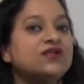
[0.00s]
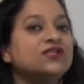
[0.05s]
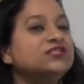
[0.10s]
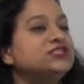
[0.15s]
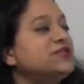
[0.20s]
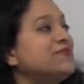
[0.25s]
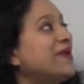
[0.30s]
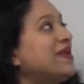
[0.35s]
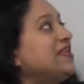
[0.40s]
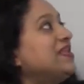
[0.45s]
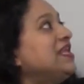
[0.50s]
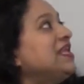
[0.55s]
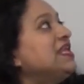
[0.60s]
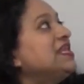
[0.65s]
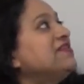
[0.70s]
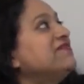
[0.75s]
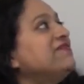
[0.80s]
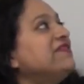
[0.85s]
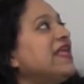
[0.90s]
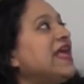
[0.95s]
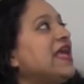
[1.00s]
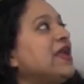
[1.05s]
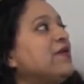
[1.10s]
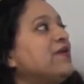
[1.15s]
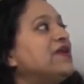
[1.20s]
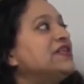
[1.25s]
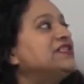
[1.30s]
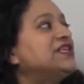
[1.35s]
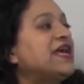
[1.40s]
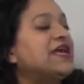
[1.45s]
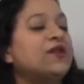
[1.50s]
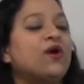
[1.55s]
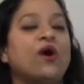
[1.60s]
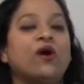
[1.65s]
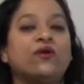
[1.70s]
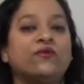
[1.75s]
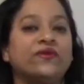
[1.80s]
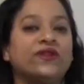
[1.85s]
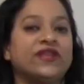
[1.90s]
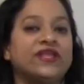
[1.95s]
So my native language had
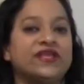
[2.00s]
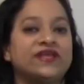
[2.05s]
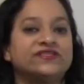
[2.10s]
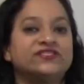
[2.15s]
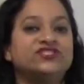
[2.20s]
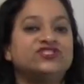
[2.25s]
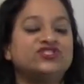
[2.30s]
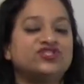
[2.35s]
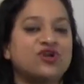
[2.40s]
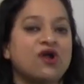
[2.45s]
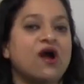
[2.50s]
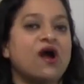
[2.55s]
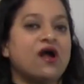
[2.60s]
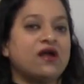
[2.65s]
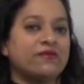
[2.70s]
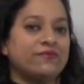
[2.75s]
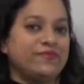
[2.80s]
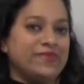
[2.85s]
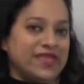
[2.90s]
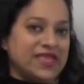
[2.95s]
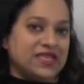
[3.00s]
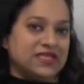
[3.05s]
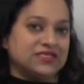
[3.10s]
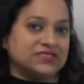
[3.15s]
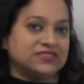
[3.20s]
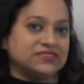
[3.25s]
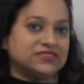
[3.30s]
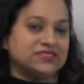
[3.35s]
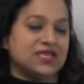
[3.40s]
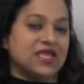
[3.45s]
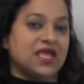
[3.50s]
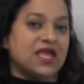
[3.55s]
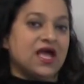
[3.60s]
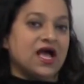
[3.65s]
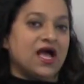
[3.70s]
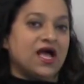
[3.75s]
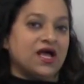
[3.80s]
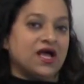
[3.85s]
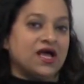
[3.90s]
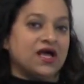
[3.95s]
already a strong base,
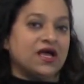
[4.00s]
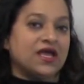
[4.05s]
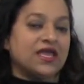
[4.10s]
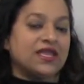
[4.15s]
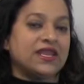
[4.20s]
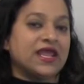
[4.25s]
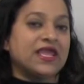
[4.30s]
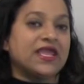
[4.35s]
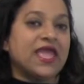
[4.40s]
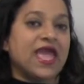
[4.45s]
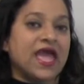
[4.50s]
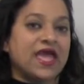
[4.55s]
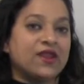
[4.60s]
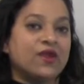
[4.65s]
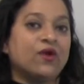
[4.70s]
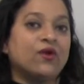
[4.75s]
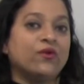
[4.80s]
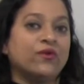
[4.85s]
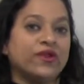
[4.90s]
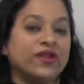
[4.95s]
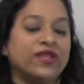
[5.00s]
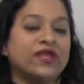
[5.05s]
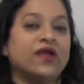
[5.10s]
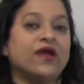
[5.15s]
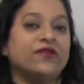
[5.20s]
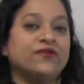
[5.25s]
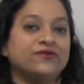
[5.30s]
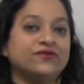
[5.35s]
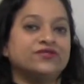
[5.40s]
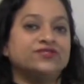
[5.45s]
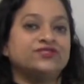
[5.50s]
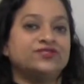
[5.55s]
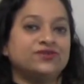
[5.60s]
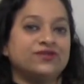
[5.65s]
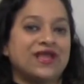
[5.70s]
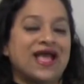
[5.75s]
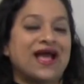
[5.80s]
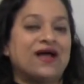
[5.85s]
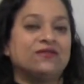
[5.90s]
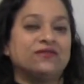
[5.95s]
and I had already
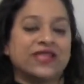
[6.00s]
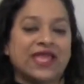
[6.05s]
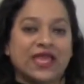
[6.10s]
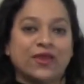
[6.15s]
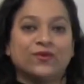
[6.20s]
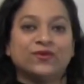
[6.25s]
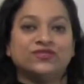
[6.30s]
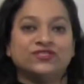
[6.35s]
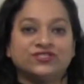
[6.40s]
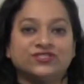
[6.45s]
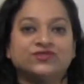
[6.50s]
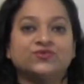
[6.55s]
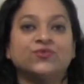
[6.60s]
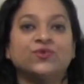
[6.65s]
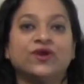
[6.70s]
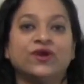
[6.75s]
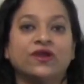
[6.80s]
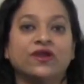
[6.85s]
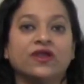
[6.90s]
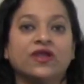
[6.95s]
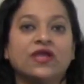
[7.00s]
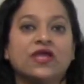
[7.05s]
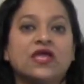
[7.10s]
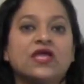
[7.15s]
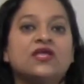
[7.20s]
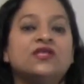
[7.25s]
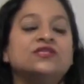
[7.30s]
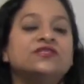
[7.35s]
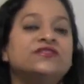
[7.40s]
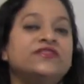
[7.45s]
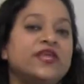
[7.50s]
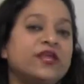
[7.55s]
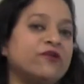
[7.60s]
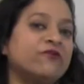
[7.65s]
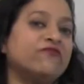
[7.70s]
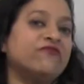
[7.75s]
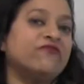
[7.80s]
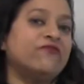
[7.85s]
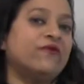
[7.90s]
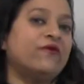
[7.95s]
understood how languages work.
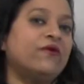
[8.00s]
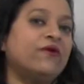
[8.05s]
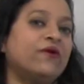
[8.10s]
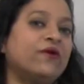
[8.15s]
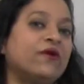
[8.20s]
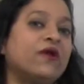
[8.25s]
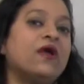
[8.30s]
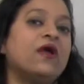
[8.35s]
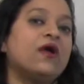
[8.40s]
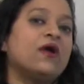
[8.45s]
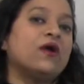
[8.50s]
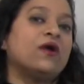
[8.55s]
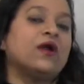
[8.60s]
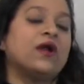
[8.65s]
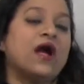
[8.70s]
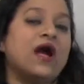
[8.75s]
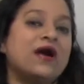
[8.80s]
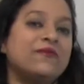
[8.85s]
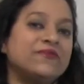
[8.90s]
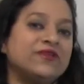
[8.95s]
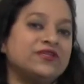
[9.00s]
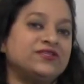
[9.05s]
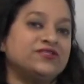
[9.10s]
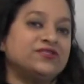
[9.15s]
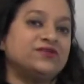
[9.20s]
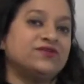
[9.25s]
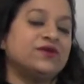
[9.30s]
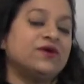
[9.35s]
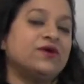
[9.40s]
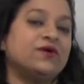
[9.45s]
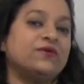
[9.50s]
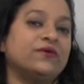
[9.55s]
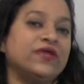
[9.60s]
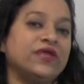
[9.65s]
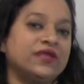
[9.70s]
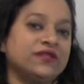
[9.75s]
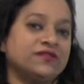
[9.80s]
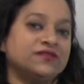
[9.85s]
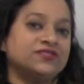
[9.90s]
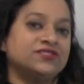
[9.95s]
Therefore, coming to know
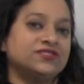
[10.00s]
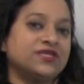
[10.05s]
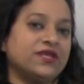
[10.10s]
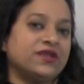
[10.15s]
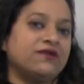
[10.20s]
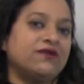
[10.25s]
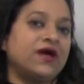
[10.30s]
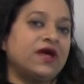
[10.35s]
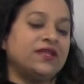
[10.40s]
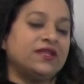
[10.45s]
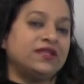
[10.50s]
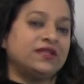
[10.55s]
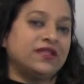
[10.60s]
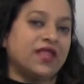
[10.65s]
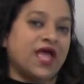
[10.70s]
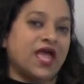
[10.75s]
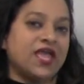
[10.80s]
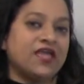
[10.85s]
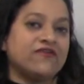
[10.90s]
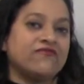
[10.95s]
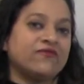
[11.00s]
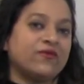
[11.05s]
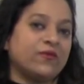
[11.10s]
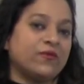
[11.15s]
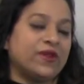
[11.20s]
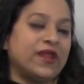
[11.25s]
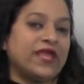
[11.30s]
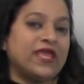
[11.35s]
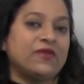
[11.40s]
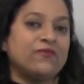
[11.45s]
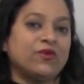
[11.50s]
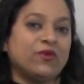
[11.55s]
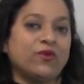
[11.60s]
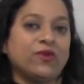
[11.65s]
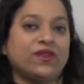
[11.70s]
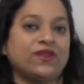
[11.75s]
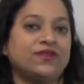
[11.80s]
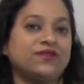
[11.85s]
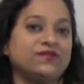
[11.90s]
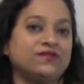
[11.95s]
English later on in life, when I
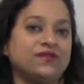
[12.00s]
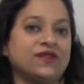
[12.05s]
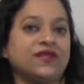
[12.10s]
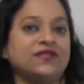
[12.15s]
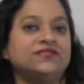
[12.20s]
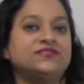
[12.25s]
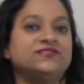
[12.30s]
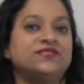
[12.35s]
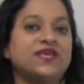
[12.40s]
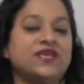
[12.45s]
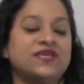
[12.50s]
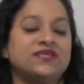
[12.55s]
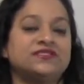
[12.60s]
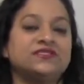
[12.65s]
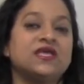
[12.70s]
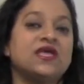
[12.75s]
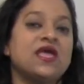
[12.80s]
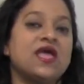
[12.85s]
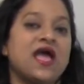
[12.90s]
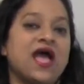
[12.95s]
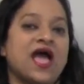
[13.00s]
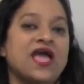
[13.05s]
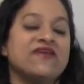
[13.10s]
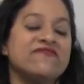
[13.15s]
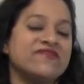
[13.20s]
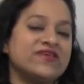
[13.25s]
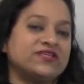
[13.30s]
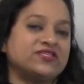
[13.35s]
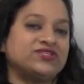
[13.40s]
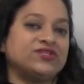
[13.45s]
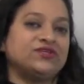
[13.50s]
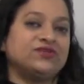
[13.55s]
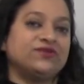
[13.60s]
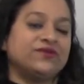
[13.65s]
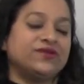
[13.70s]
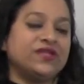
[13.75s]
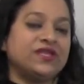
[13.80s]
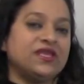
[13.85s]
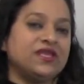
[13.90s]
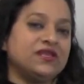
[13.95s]
immigrated to the United States, I eventually
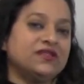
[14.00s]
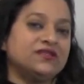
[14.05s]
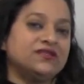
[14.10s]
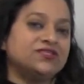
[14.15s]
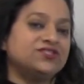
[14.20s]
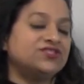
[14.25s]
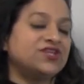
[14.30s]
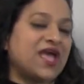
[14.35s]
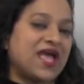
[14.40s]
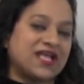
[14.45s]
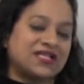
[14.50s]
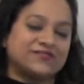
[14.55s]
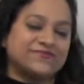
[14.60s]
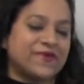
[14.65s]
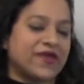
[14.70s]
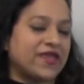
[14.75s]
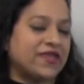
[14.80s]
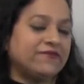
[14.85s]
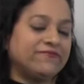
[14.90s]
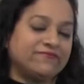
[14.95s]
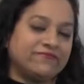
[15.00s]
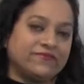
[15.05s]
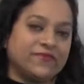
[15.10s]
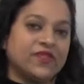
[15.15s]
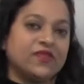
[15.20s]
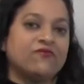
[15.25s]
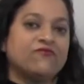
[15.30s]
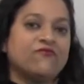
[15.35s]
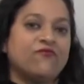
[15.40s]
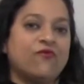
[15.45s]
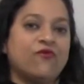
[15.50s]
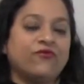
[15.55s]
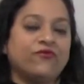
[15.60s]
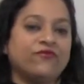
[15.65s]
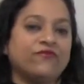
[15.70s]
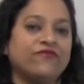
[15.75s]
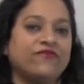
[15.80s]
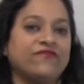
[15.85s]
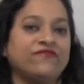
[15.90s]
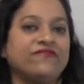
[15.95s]
learned English as my fourth
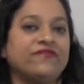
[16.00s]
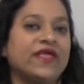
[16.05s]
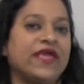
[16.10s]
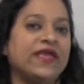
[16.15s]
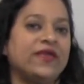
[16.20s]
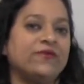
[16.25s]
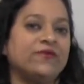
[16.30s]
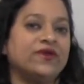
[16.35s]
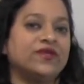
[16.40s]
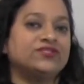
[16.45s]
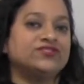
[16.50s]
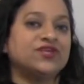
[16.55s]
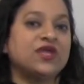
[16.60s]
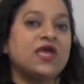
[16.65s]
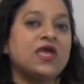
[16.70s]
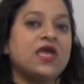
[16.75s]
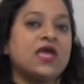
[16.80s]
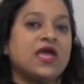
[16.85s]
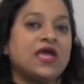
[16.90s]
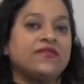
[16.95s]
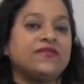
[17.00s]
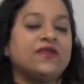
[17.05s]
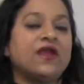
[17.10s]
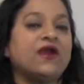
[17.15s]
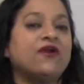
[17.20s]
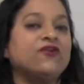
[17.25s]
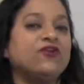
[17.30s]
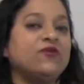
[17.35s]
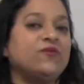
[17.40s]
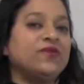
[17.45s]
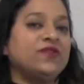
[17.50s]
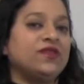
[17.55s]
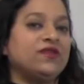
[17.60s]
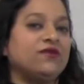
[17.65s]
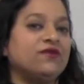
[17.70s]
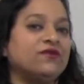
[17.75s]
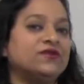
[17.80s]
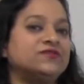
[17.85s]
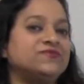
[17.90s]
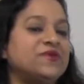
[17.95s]
or fifth language. And the argument
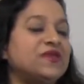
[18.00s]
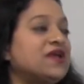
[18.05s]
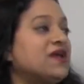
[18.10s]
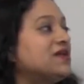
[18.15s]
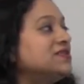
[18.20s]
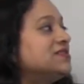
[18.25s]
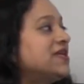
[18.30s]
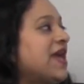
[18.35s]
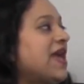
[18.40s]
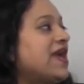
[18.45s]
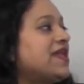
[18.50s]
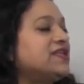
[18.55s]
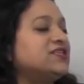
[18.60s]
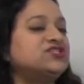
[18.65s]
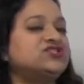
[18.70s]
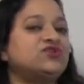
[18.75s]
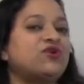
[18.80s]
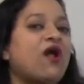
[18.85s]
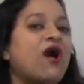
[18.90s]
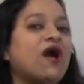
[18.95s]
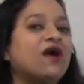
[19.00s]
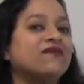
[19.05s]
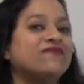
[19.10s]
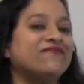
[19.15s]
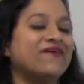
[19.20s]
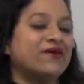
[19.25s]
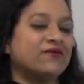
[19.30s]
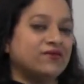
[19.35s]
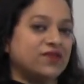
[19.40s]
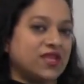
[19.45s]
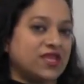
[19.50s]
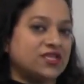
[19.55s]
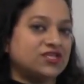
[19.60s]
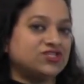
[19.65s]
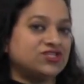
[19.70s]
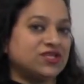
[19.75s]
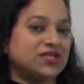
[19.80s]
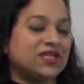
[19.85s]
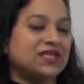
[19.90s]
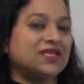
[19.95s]
here is because I had a strong
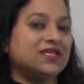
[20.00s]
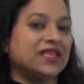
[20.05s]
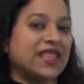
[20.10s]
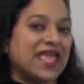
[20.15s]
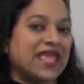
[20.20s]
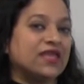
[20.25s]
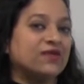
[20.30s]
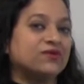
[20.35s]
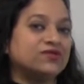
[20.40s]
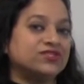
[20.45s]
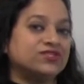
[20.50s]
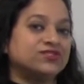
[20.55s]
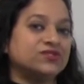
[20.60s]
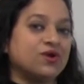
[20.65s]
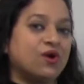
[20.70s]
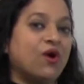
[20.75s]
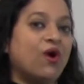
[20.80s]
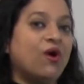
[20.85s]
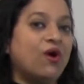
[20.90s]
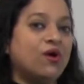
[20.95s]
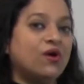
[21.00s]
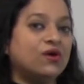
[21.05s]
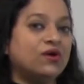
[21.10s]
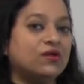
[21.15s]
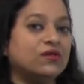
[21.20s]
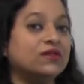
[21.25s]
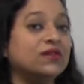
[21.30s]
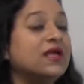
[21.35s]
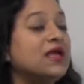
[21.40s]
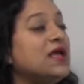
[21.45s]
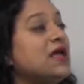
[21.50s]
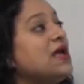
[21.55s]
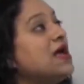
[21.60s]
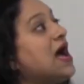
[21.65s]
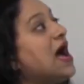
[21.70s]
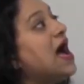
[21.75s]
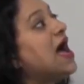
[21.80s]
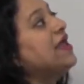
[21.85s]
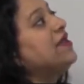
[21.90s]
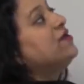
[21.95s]
foundation in language as a whole,
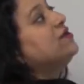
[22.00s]
I